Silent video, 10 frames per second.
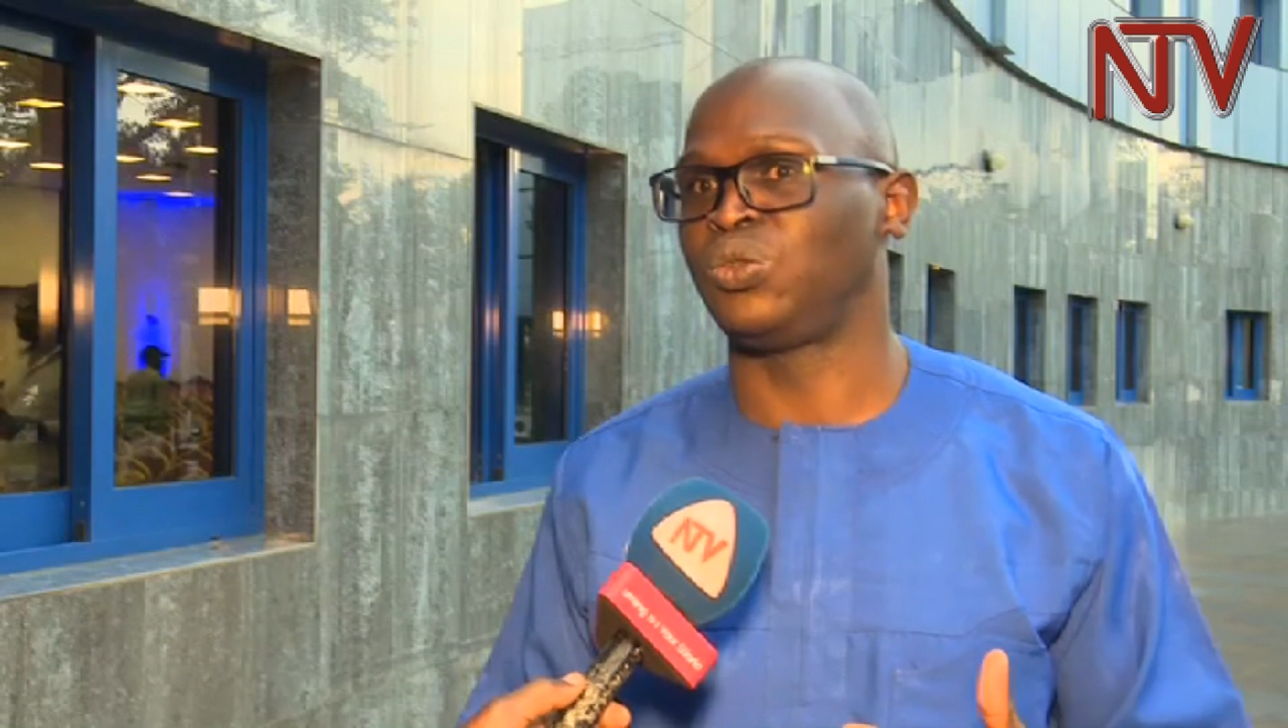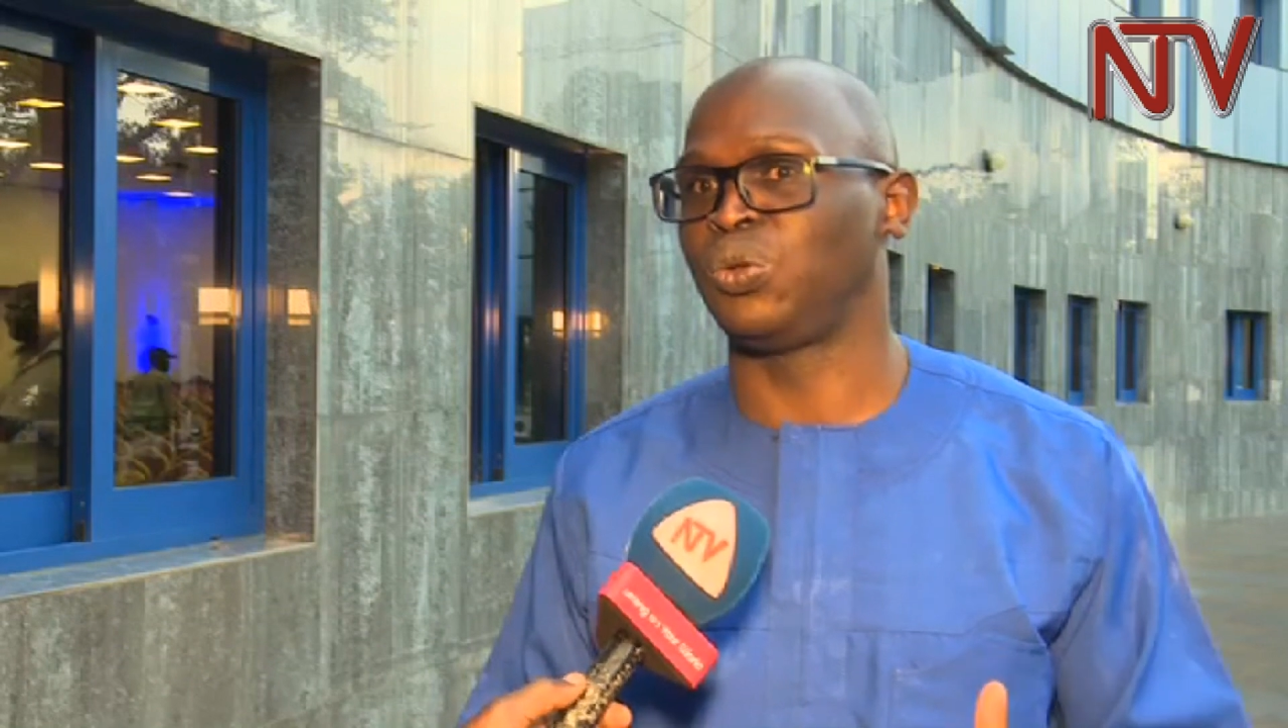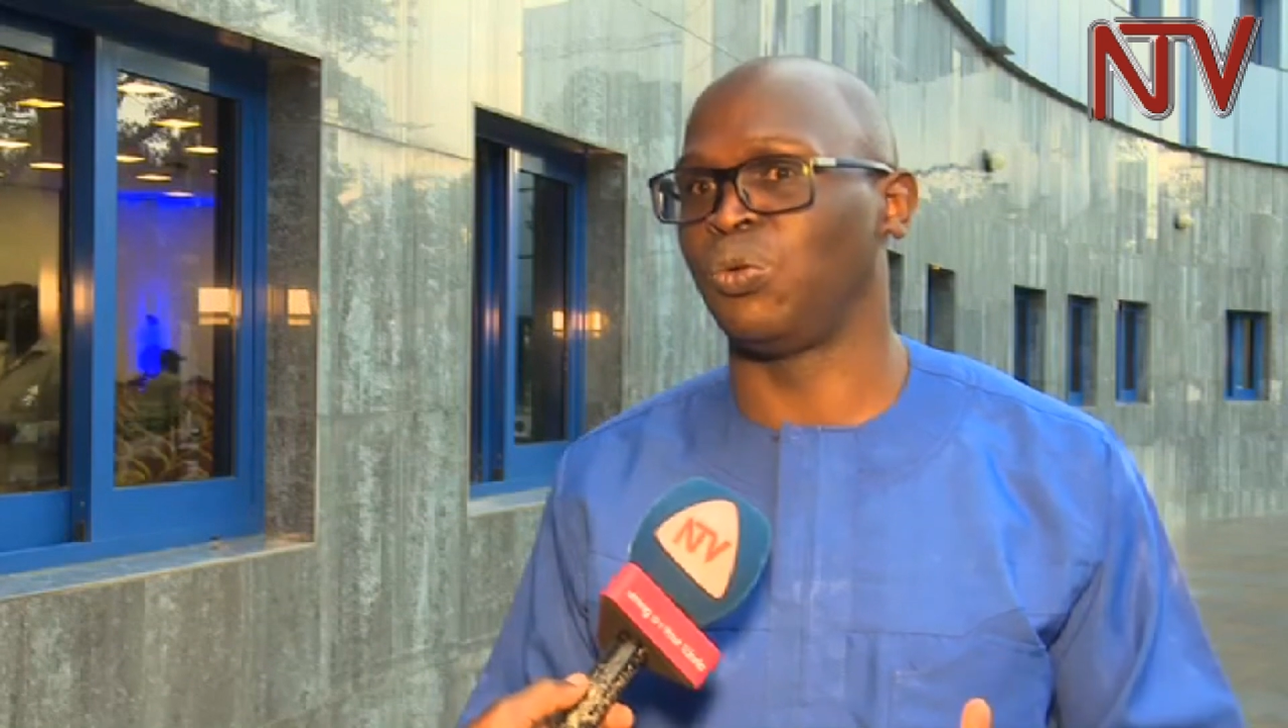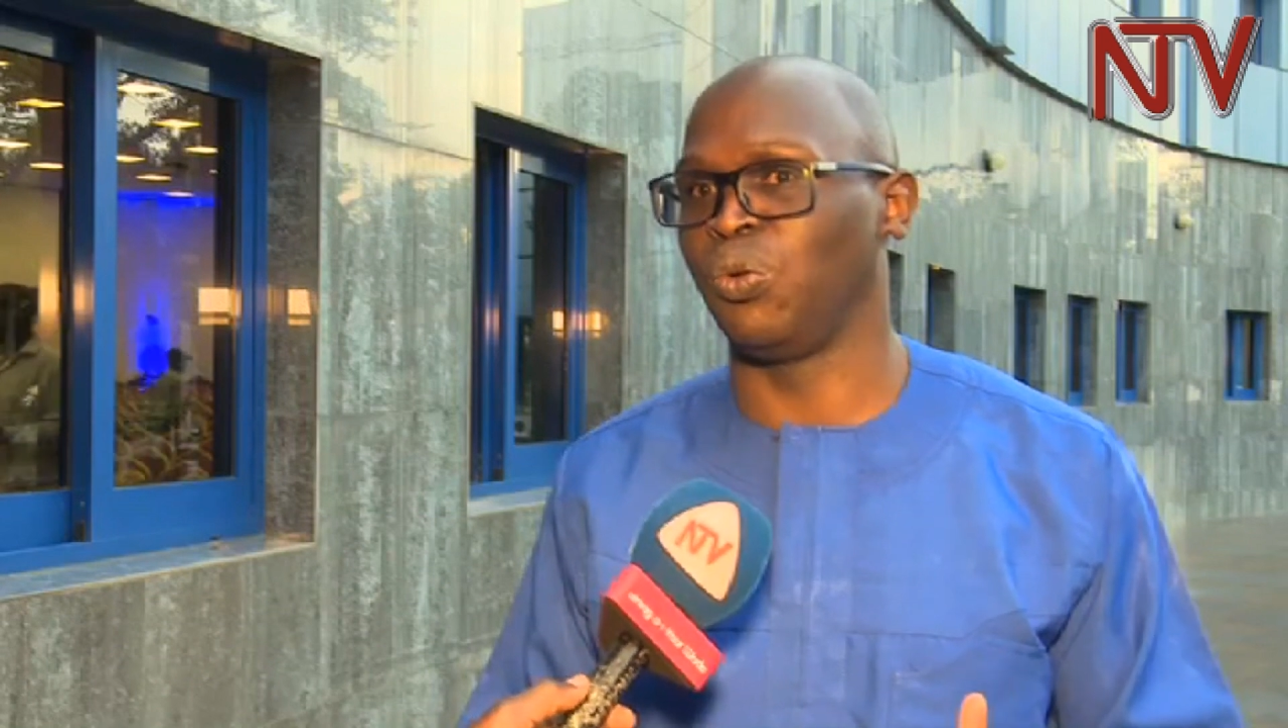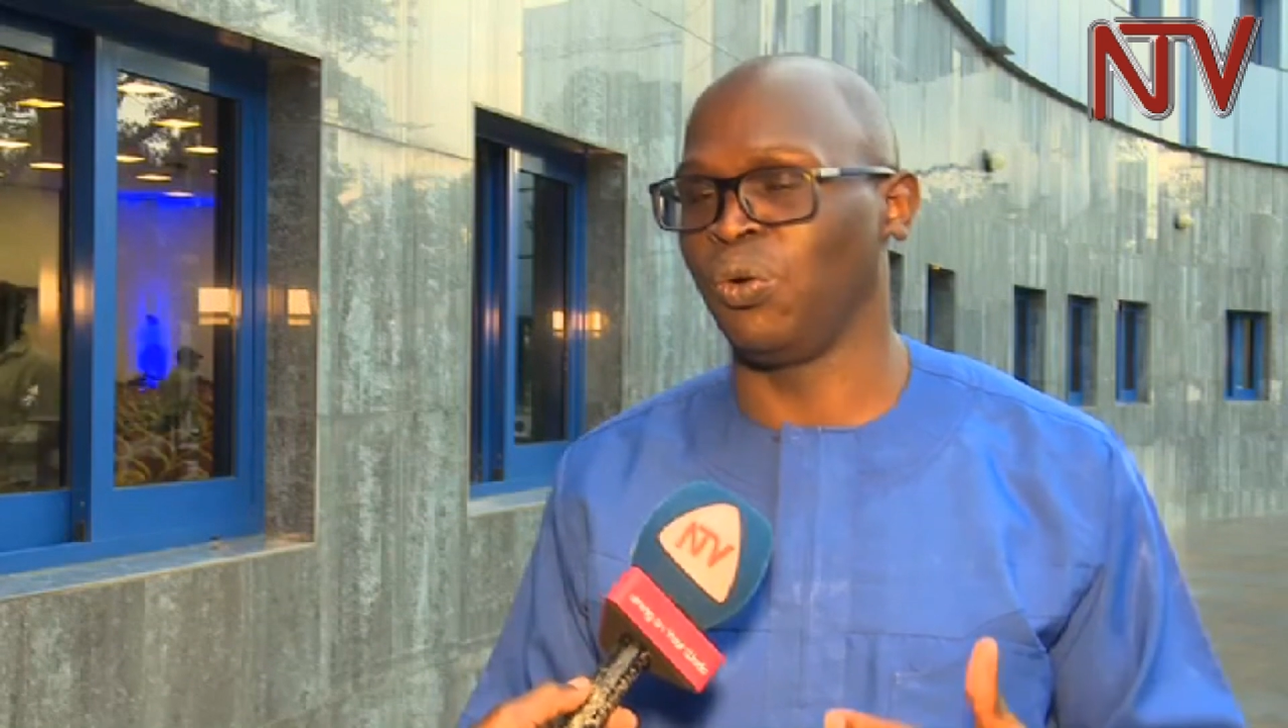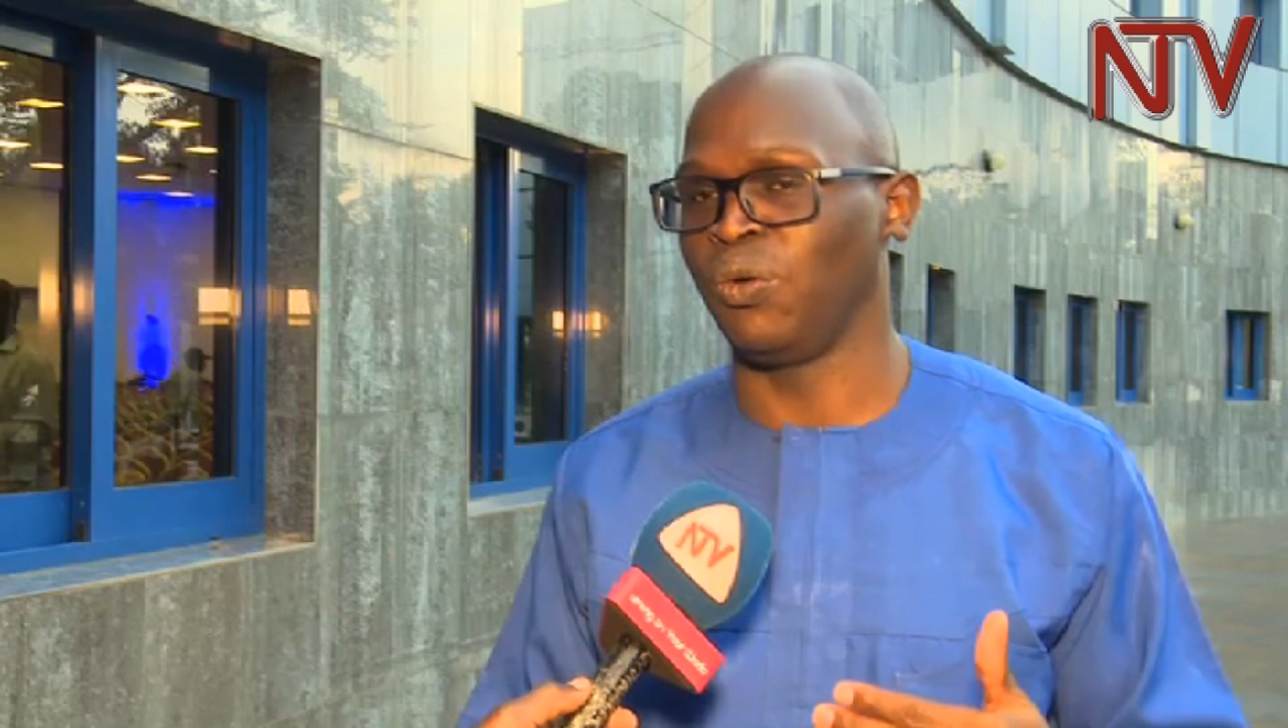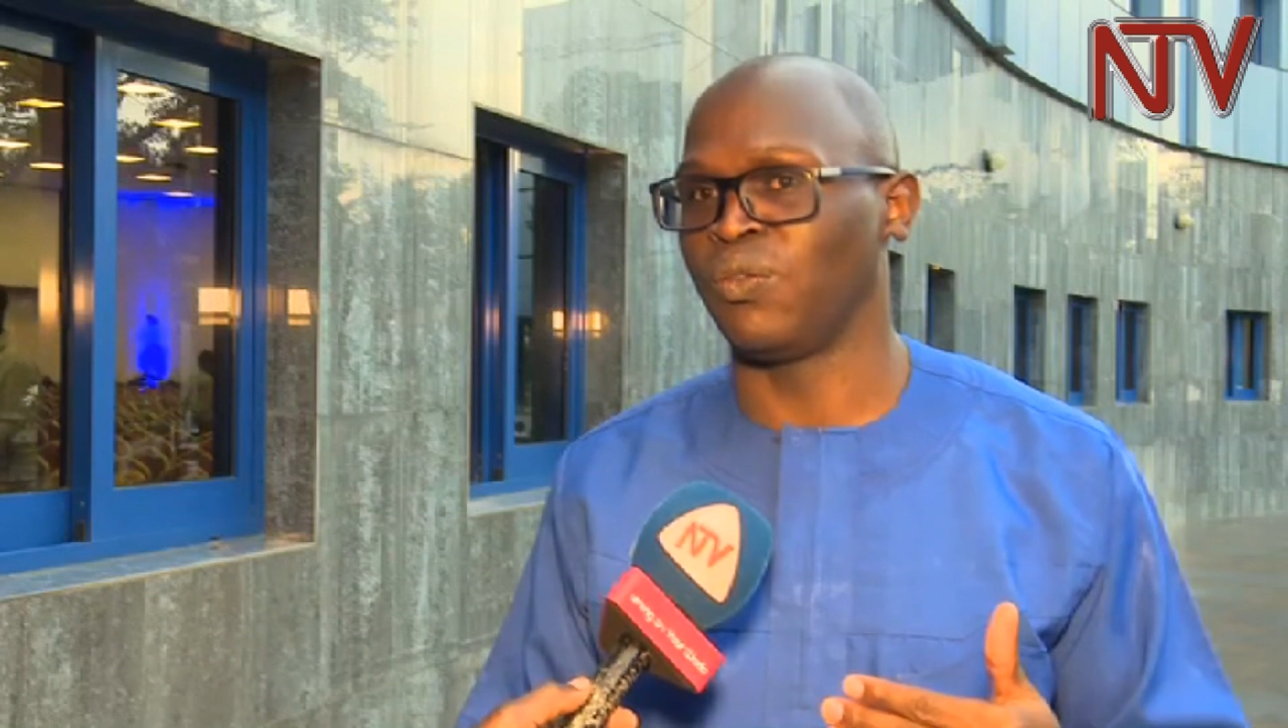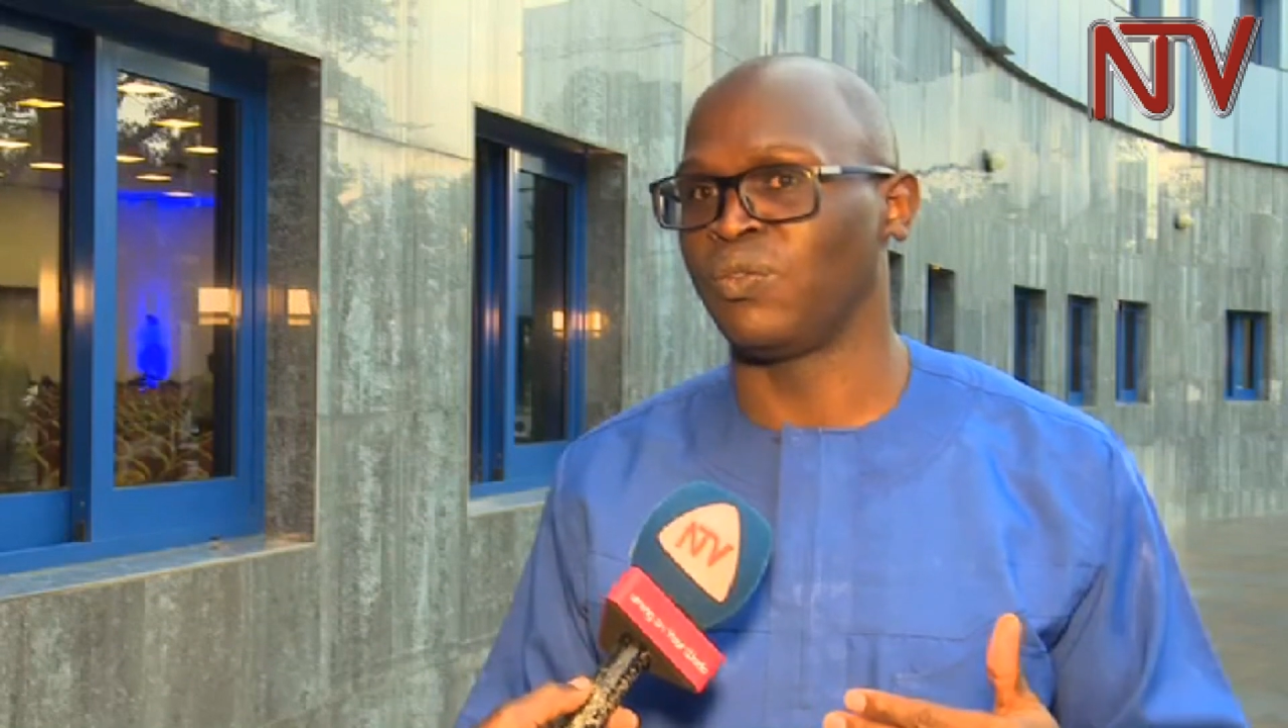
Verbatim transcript: to